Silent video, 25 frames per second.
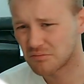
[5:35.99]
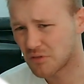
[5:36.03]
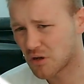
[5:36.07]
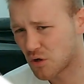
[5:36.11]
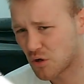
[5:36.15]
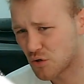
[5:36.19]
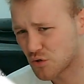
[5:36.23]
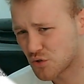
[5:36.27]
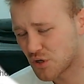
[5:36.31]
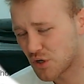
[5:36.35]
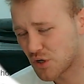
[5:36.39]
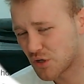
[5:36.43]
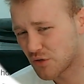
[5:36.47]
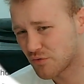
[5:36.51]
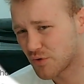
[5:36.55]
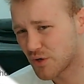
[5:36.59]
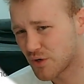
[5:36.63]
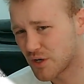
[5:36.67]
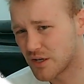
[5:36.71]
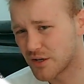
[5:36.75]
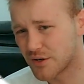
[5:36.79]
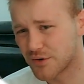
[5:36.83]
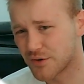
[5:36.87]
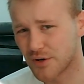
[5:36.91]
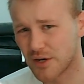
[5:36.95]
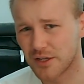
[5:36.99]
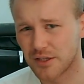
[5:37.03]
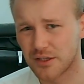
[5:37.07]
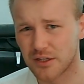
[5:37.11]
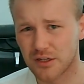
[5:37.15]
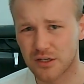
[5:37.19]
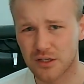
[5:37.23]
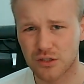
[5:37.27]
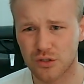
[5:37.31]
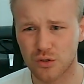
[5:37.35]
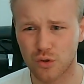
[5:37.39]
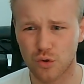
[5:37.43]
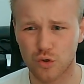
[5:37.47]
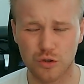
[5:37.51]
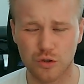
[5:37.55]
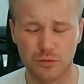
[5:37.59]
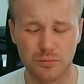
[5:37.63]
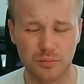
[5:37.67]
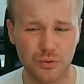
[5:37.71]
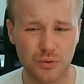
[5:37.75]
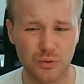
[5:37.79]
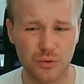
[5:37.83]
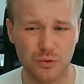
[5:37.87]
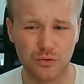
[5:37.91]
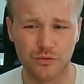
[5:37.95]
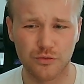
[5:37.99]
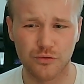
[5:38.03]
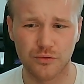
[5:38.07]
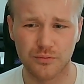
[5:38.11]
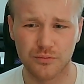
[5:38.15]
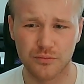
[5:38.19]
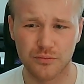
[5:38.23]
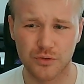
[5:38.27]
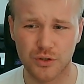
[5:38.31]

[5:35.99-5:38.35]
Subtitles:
Also not really creating a social proof.